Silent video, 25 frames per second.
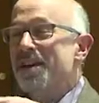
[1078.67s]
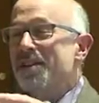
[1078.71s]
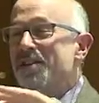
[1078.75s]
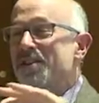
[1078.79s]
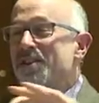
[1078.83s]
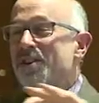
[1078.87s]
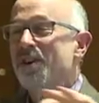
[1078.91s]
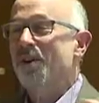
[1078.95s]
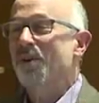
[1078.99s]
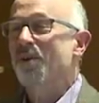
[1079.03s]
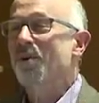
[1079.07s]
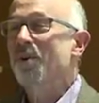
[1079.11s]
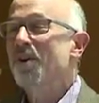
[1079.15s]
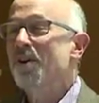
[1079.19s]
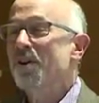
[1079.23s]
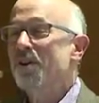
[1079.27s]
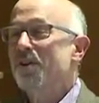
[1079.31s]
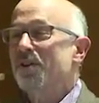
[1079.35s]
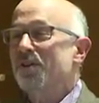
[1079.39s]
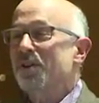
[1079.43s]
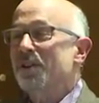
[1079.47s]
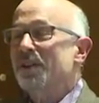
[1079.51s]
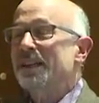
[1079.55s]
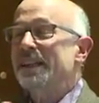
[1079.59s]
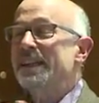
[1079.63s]
you know,
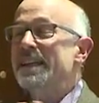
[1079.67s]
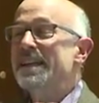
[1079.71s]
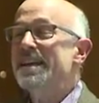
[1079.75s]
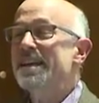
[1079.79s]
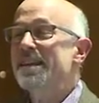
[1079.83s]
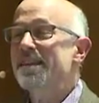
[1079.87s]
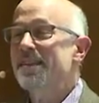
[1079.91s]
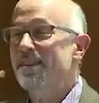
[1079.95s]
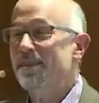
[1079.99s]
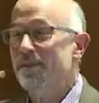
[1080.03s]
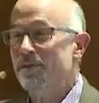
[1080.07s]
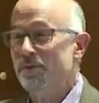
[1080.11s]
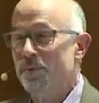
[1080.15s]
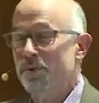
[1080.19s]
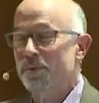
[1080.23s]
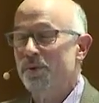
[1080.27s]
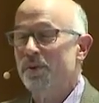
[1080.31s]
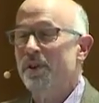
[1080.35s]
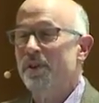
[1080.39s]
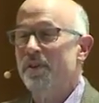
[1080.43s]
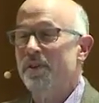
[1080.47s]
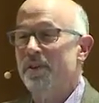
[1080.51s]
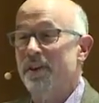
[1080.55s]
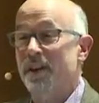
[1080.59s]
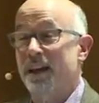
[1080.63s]
clean
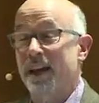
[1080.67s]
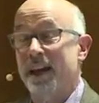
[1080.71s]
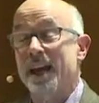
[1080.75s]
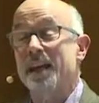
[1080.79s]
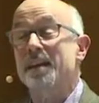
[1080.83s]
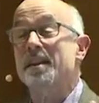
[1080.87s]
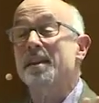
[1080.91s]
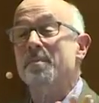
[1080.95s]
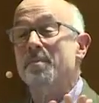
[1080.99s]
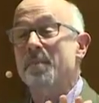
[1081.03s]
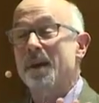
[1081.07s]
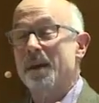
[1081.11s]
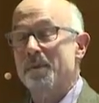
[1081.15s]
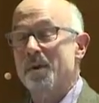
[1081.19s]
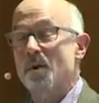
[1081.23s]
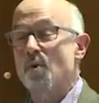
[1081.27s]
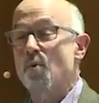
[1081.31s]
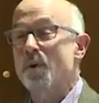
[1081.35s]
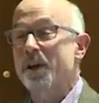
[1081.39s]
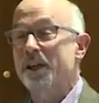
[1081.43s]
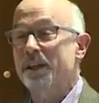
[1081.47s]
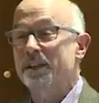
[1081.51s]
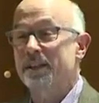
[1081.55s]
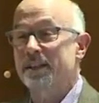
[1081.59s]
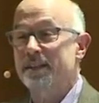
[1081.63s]
through the thing, and then maybe
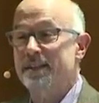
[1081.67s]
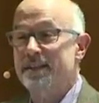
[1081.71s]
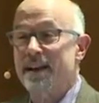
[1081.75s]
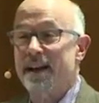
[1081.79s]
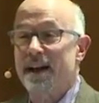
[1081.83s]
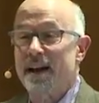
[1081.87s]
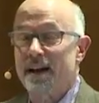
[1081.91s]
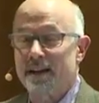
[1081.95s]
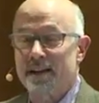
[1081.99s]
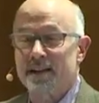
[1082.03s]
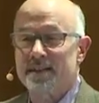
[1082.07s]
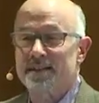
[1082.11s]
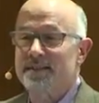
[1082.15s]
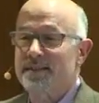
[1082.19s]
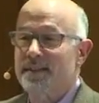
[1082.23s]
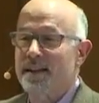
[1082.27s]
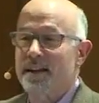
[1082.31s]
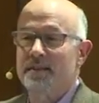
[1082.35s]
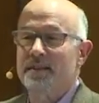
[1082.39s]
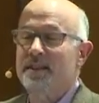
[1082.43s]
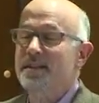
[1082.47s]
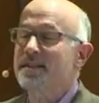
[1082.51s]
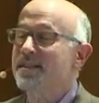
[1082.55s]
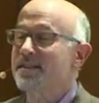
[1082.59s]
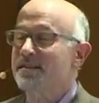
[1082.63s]
whittle it down and
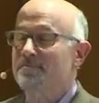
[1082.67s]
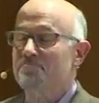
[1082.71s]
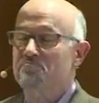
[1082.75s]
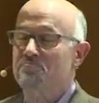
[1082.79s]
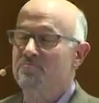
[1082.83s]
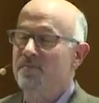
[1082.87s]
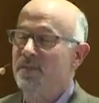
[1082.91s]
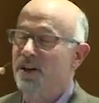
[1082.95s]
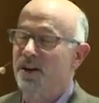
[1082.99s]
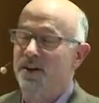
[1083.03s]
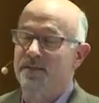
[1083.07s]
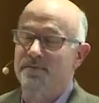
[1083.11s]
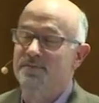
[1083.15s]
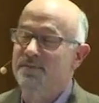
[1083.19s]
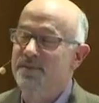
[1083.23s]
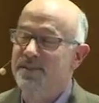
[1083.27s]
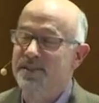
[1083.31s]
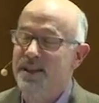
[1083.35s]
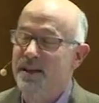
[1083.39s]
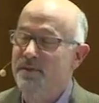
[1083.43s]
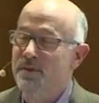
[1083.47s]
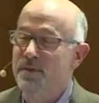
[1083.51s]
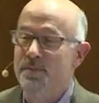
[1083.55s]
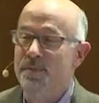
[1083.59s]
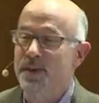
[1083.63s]
say, this, you know,
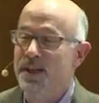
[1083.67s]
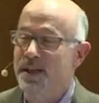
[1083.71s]
seven